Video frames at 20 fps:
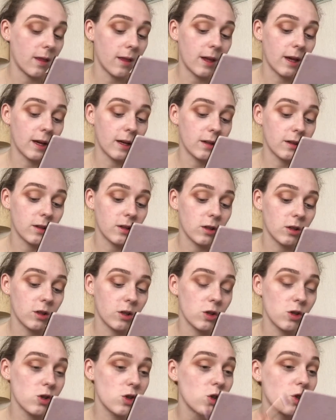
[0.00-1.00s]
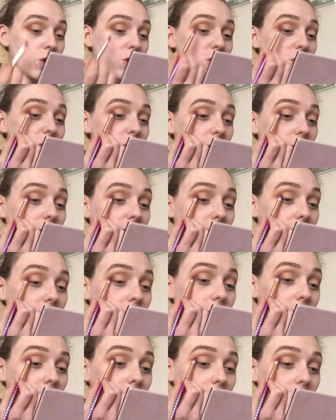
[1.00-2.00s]
that
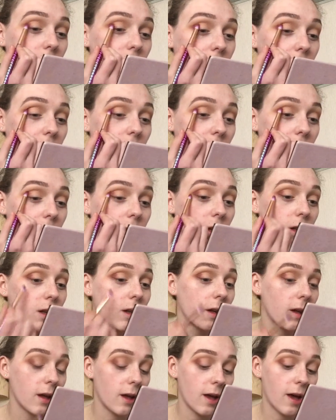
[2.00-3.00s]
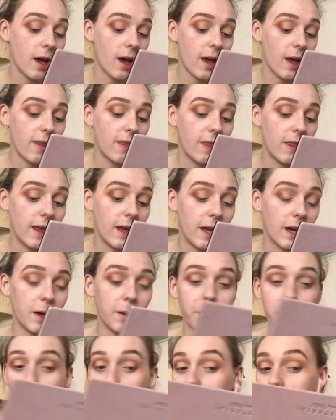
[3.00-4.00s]
shade and then
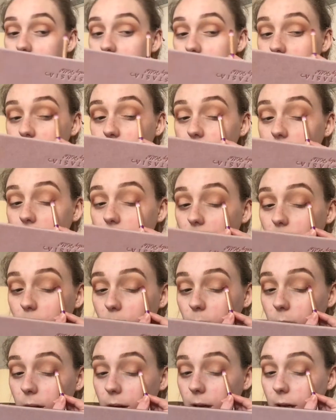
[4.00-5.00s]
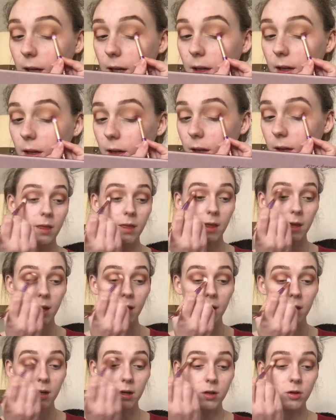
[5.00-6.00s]
blend it out again.
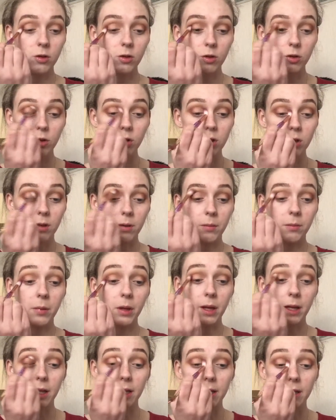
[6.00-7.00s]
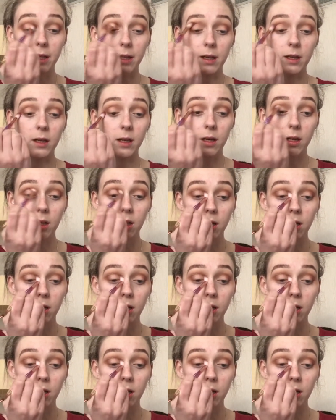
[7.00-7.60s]
Then just blending